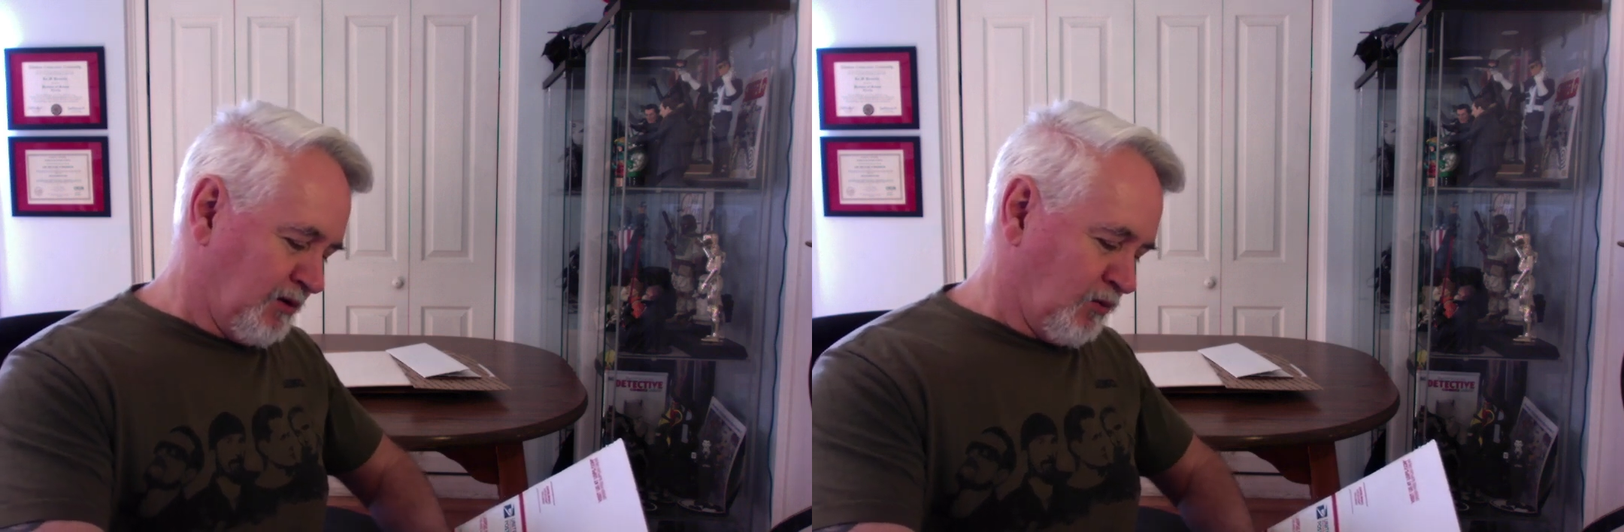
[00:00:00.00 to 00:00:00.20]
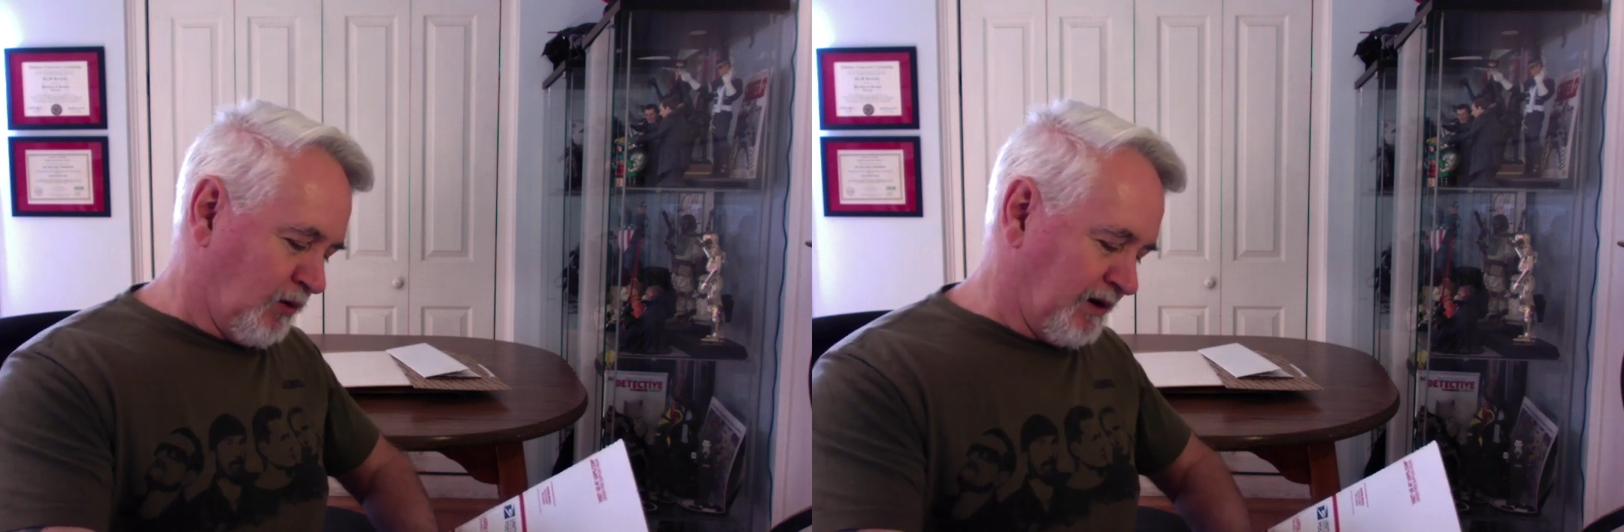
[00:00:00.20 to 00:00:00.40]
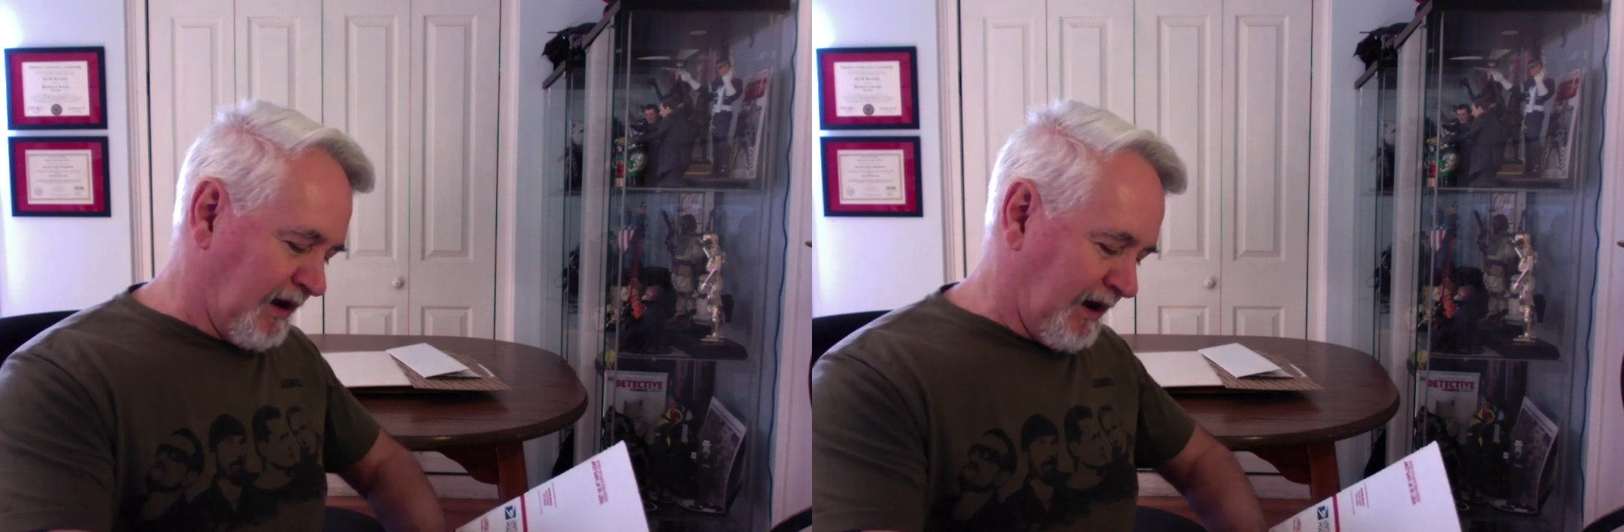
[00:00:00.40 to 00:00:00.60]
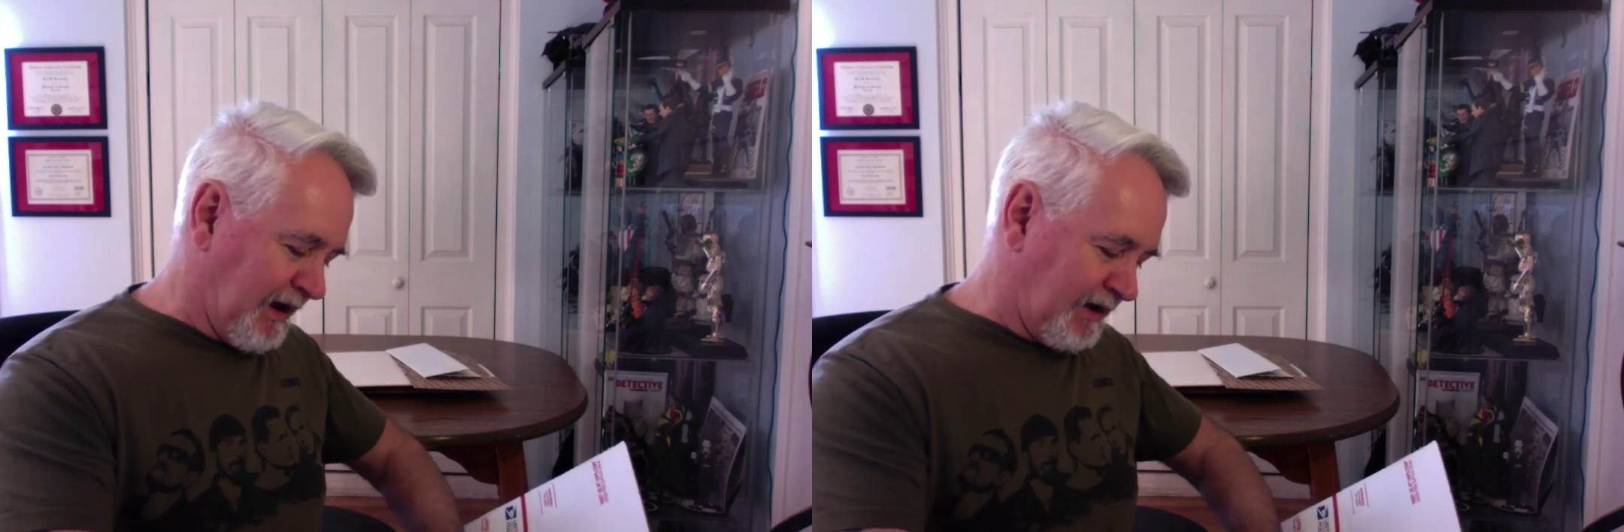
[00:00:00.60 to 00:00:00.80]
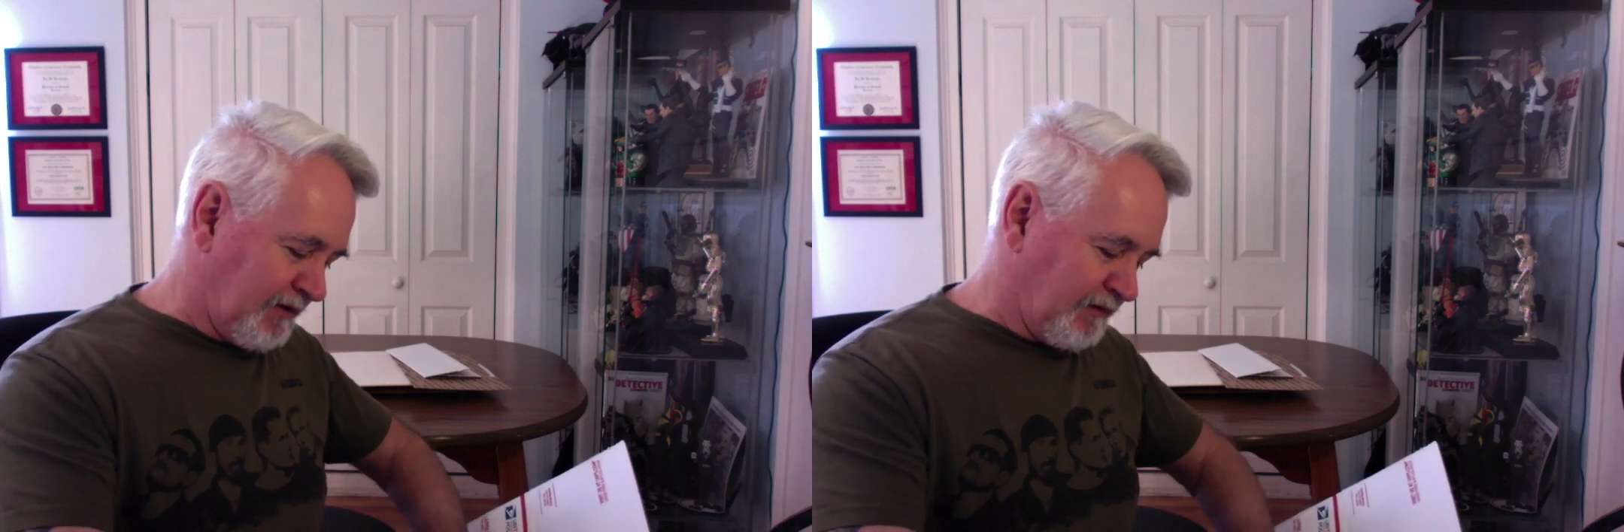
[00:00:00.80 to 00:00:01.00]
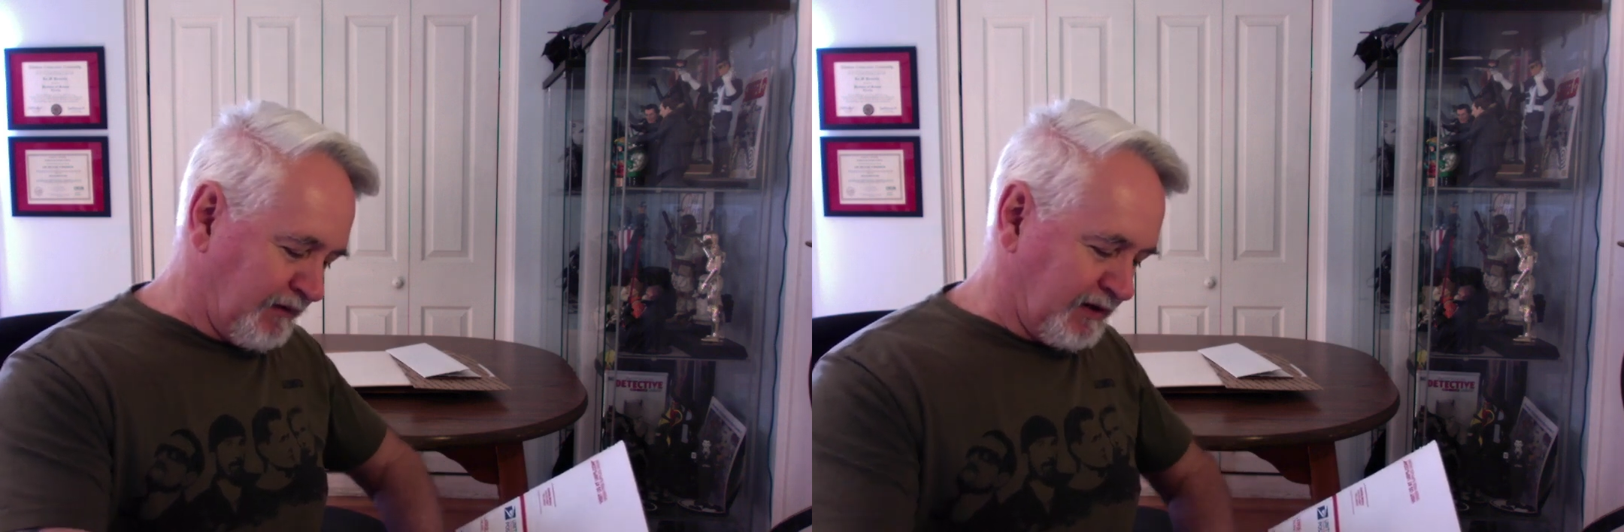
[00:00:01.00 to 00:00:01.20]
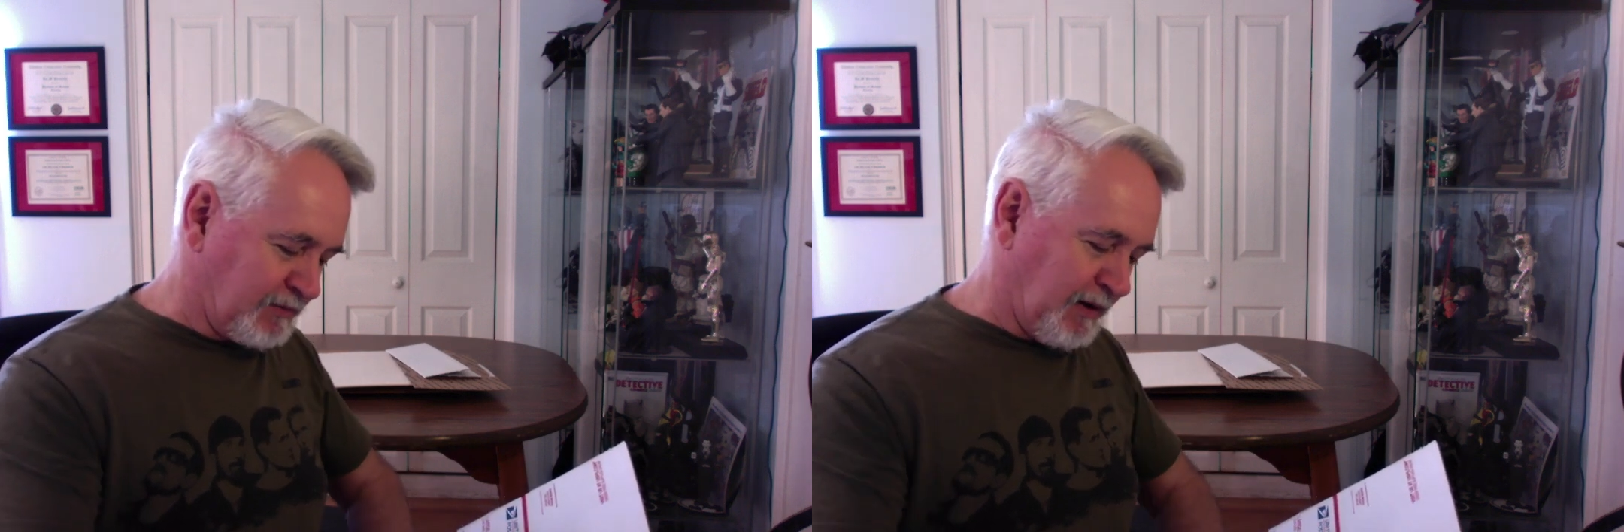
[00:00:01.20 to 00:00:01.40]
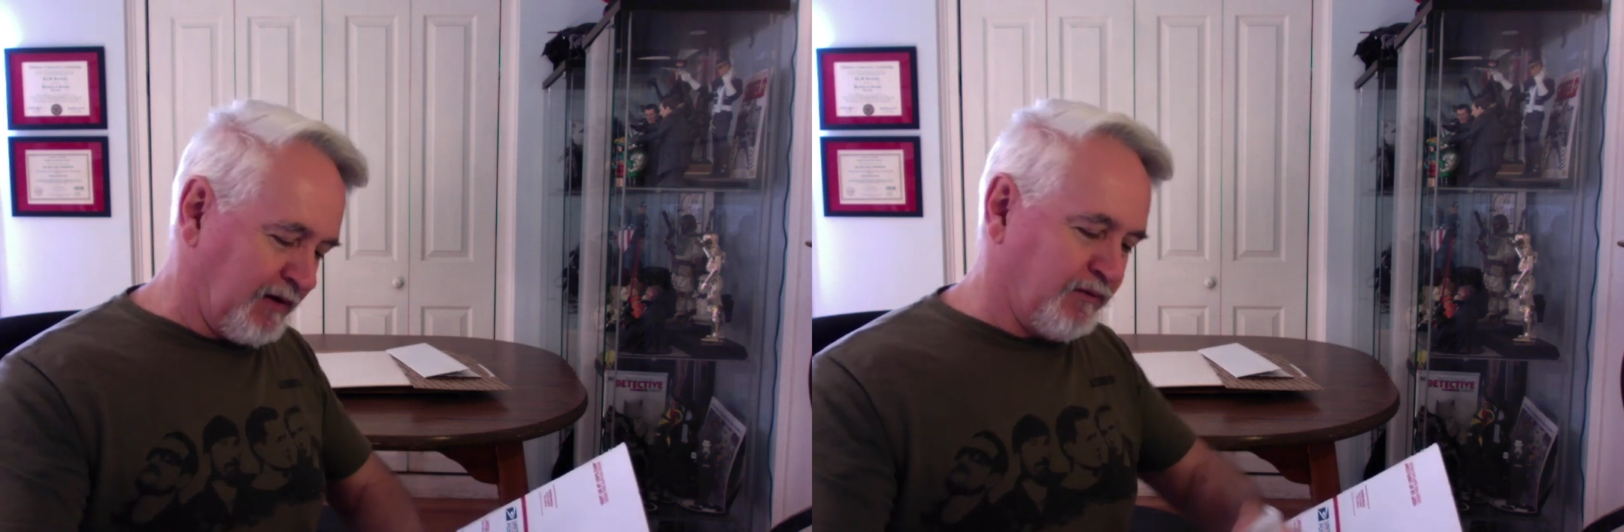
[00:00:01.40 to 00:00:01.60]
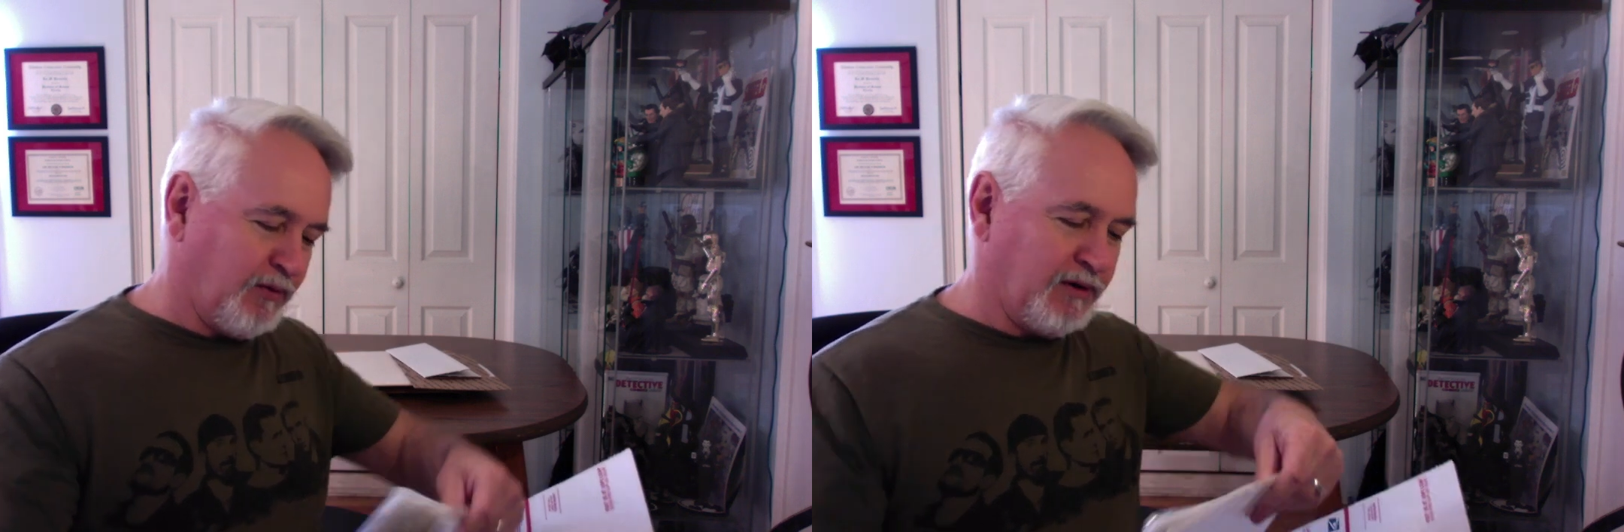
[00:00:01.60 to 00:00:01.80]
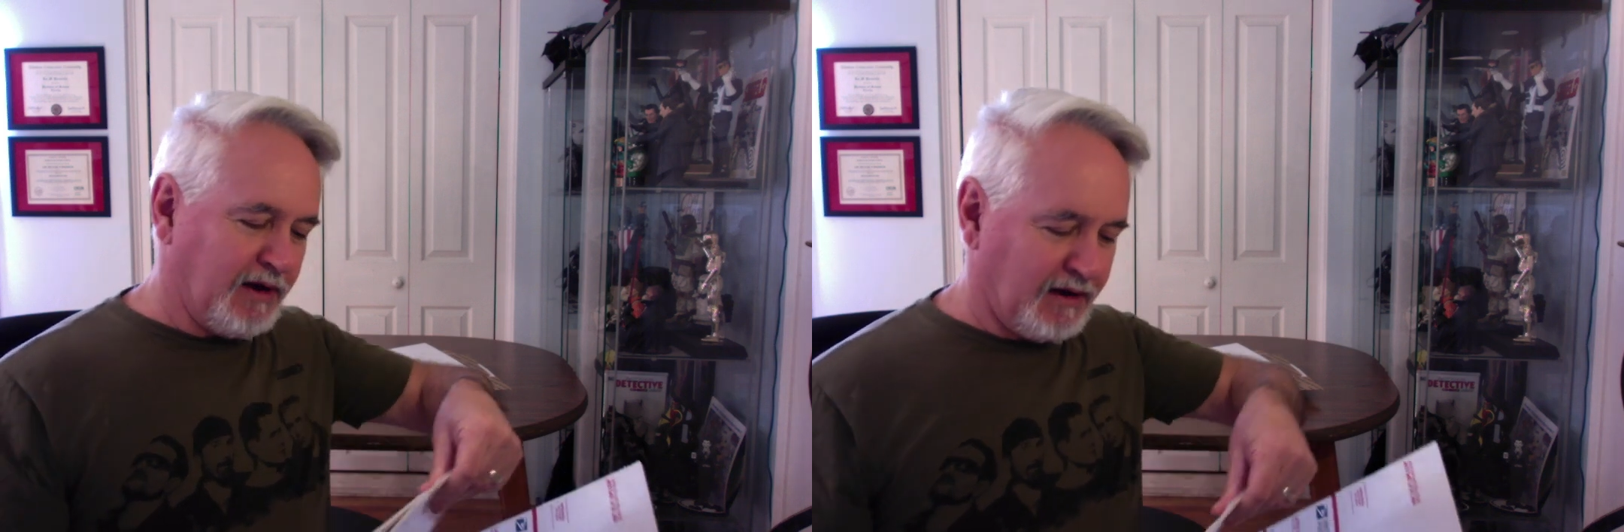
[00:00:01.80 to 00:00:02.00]
one that I hadn't even finished paying for
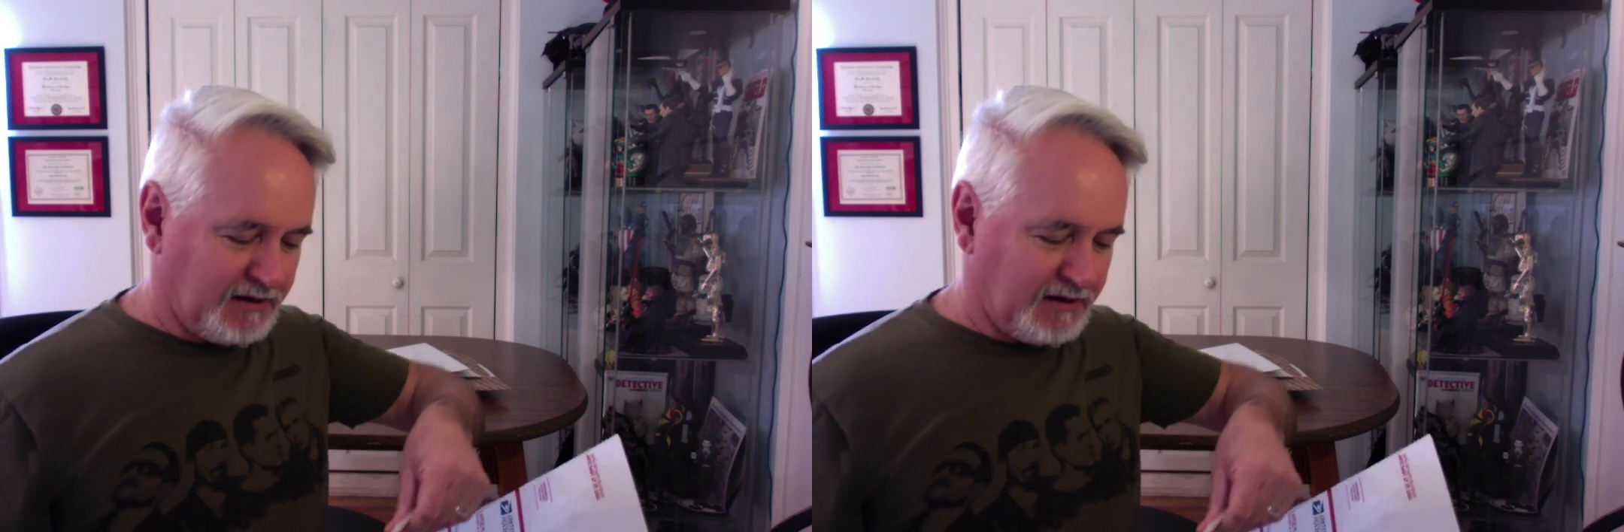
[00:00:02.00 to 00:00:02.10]
yet.